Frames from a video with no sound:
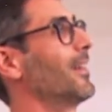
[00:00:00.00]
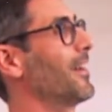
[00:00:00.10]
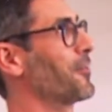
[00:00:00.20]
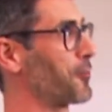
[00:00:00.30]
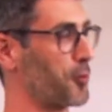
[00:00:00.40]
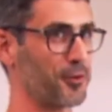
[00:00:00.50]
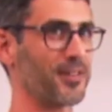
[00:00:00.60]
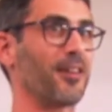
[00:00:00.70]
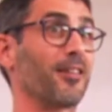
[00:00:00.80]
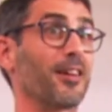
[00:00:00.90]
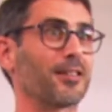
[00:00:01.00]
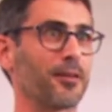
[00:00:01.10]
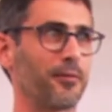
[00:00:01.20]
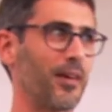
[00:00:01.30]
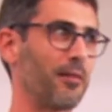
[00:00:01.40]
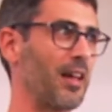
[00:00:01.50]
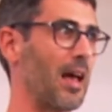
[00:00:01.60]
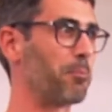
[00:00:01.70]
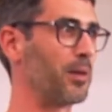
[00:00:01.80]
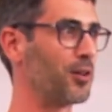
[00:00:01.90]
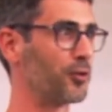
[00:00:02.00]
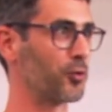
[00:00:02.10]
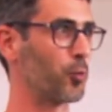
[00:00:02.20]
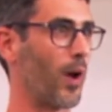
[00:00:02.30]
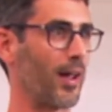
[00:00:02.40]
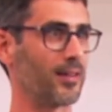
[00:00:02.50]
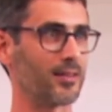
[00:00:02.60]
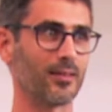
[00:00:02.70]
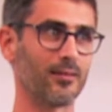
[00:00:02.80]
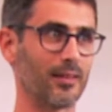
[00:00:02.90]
And of course, there are lots of very ambiguous ways,